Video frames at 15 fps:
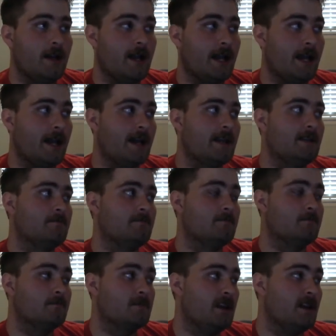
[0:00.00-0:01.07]
and
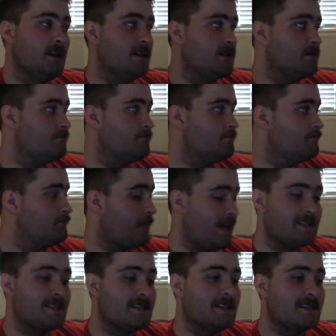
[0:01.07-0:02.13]
the
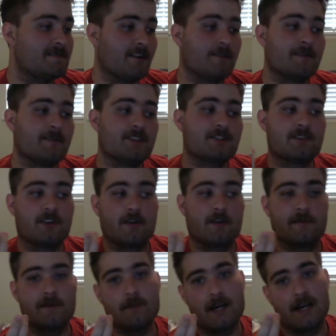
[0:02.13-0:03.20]
pacing is very much
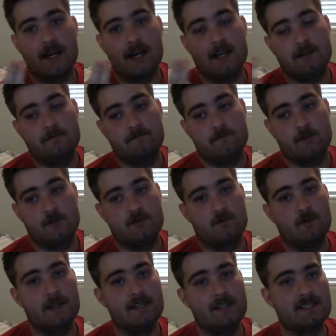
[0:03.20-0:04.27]
determined by who's
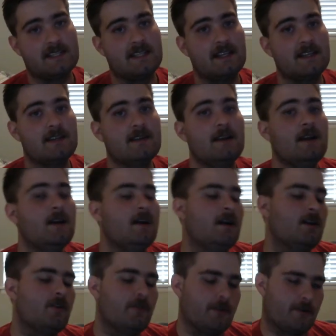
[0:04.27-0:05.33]
witnessing,
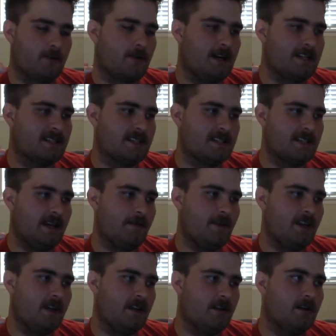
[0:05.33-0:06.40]
who you're
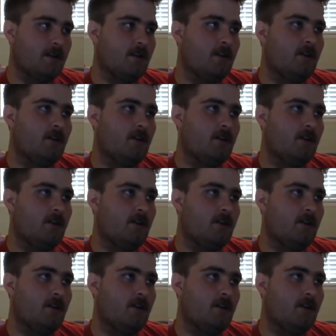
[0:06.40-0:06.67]
cross-examining,